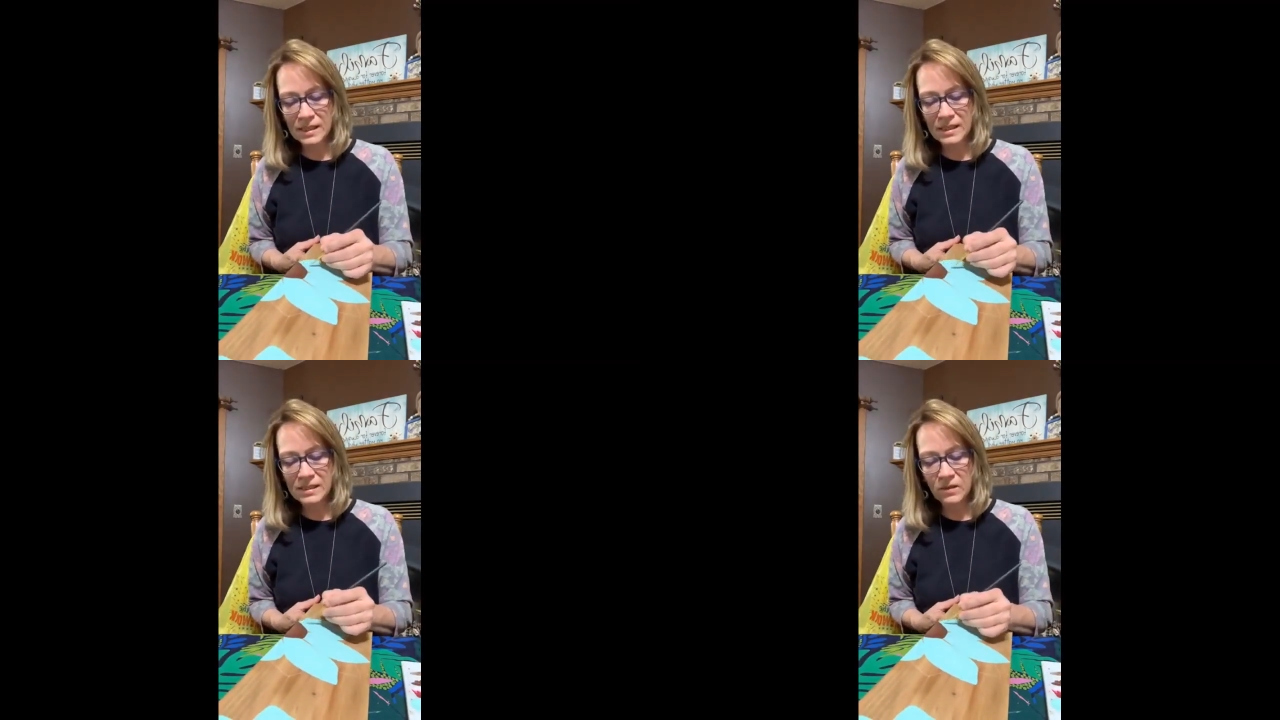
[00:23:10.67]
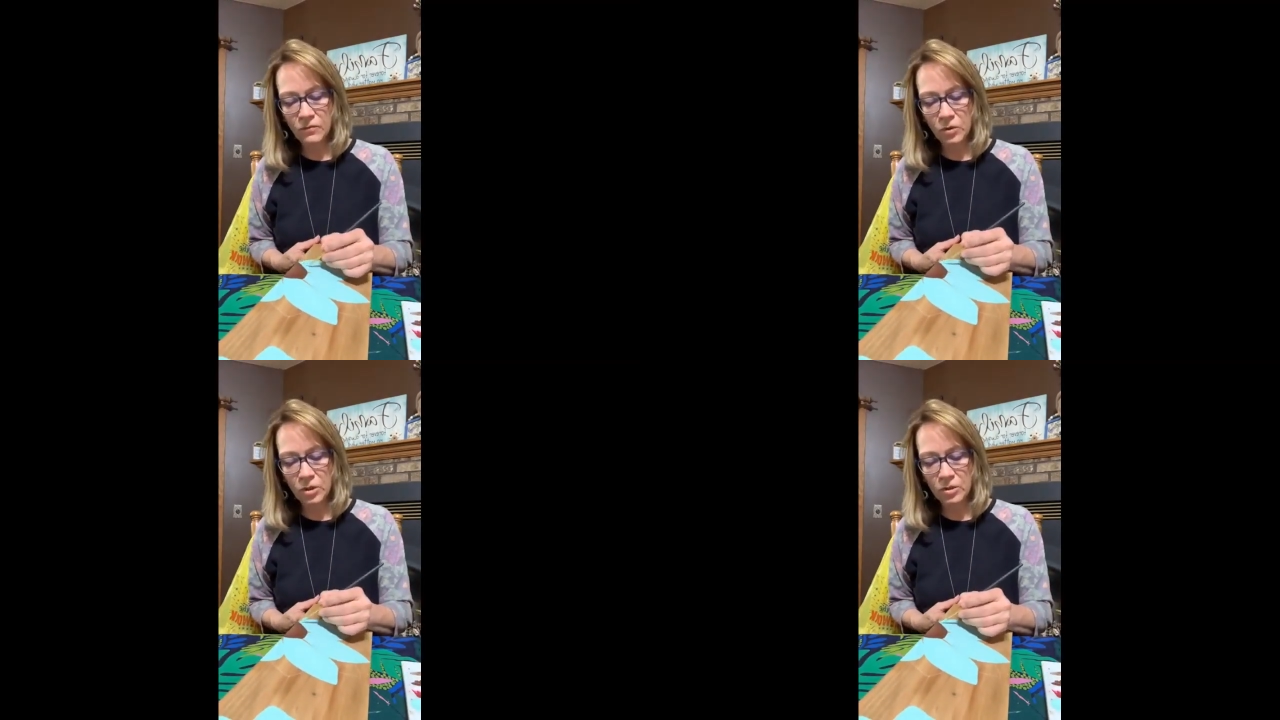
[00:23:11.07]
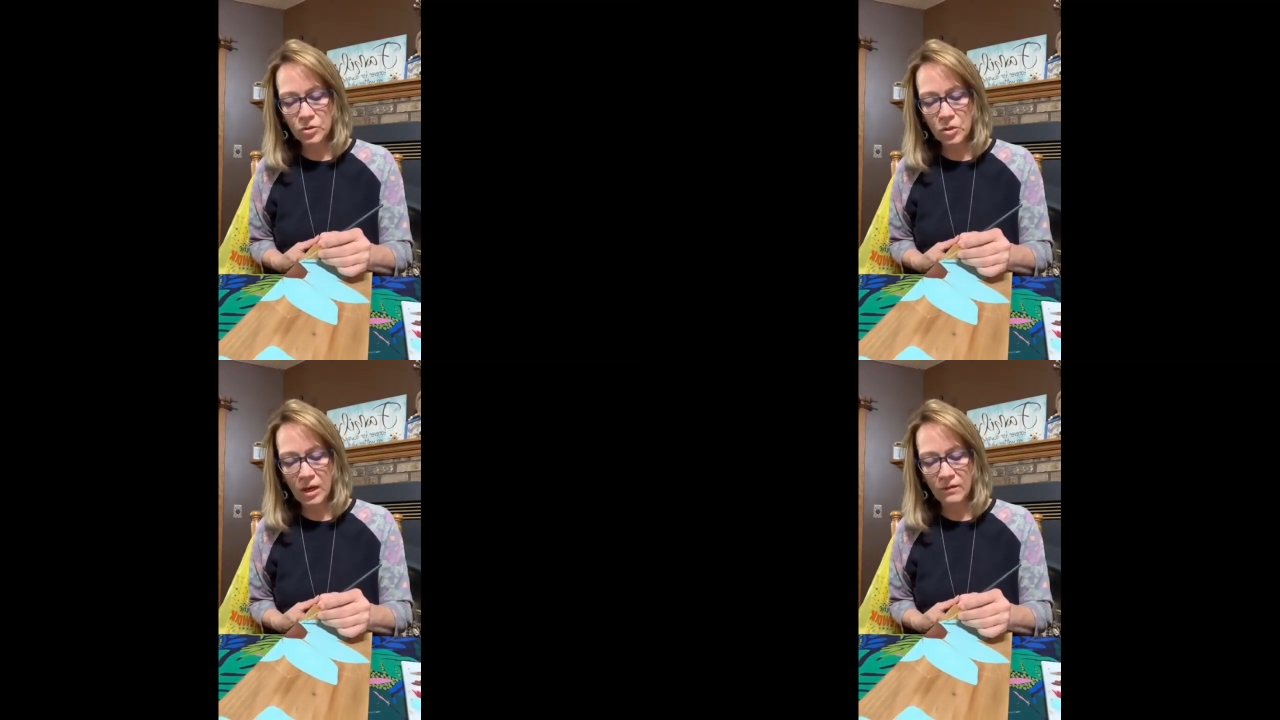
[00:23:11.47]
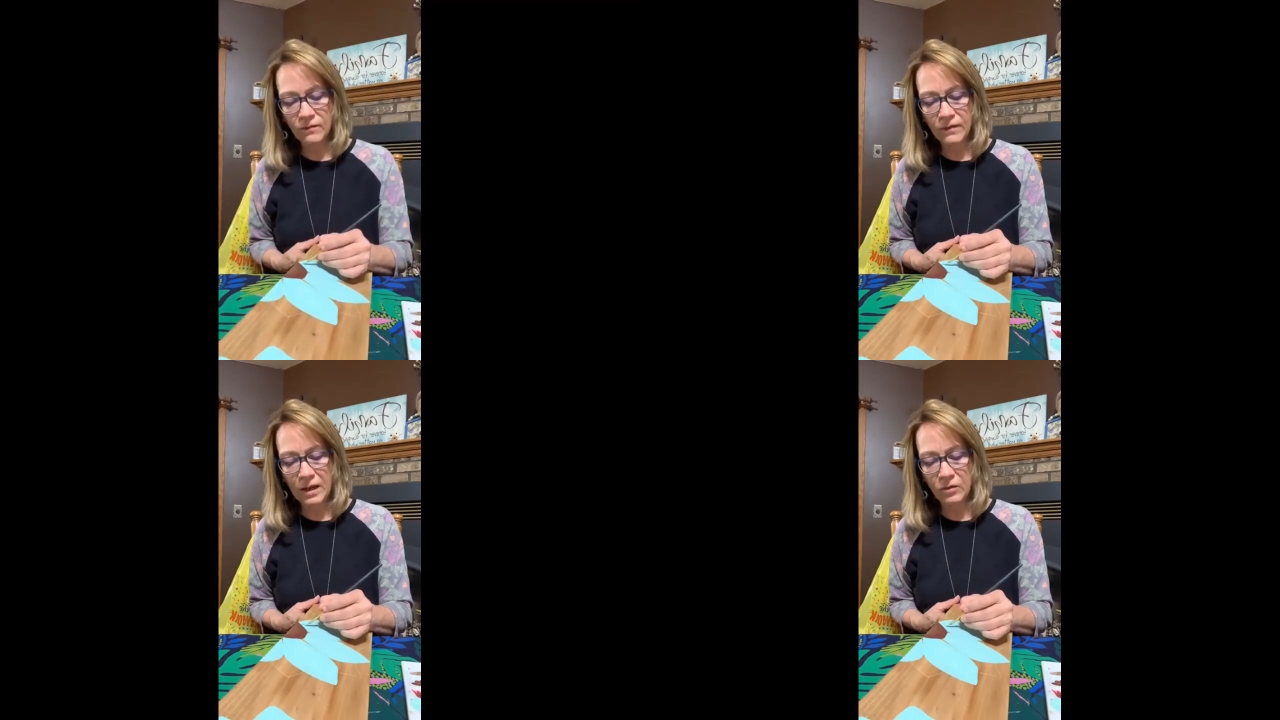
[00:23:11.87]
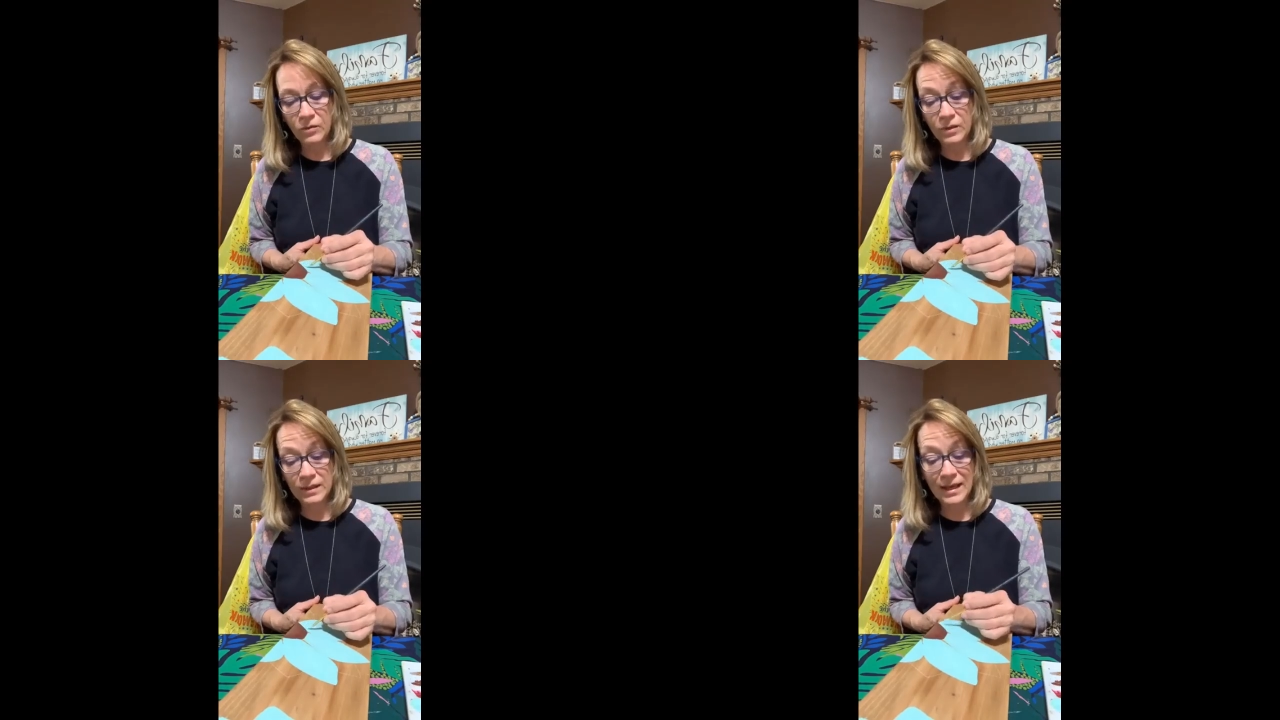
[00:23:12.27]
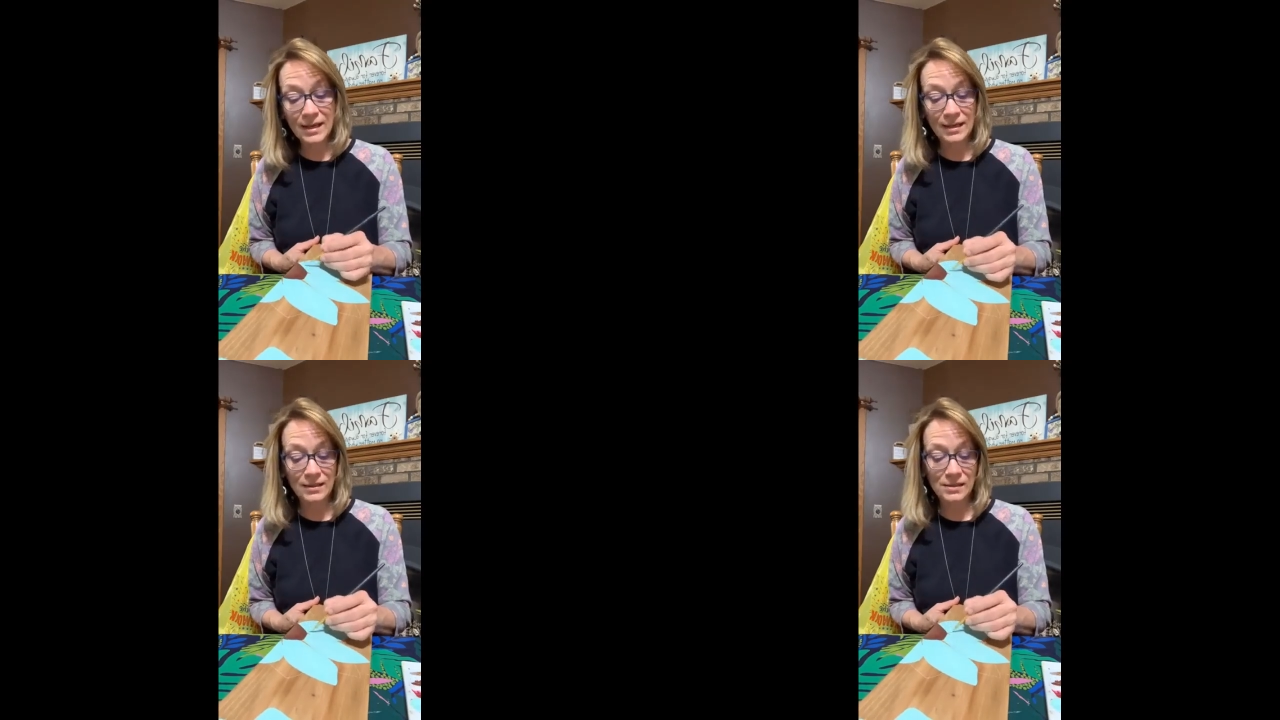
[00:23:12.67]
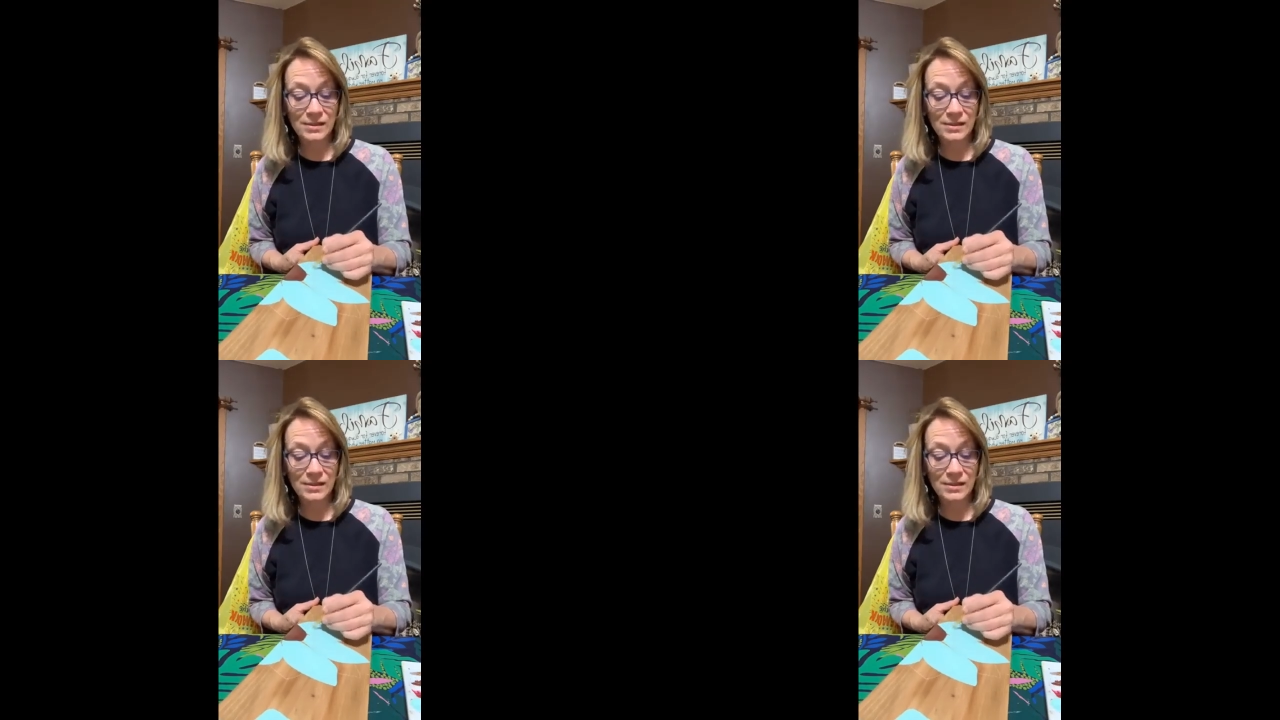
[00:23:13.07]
easy for you to try and follow the lines.